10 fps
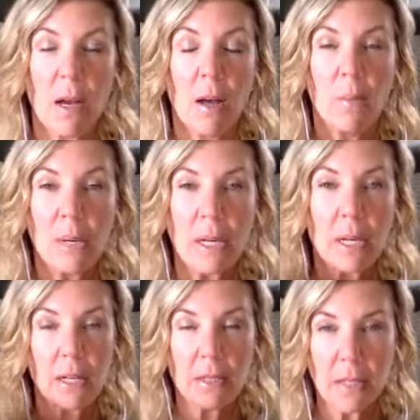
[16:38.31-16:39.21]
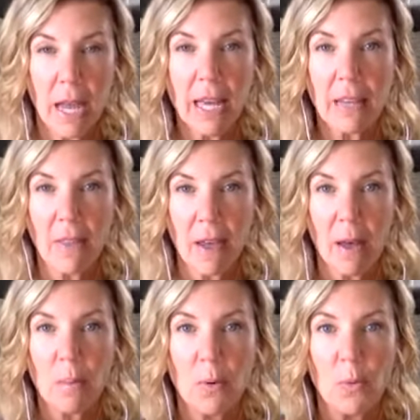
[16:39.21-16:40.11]
meaning align
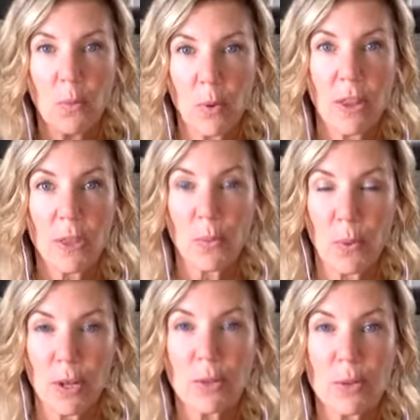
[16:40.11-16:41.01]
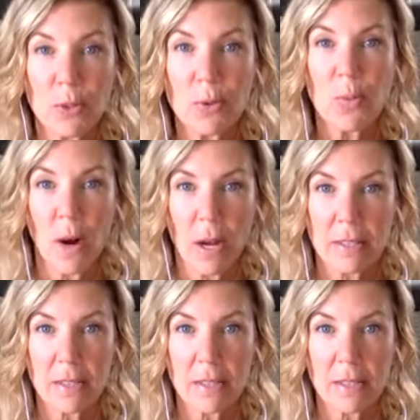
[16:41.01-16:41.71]
them with what you do want.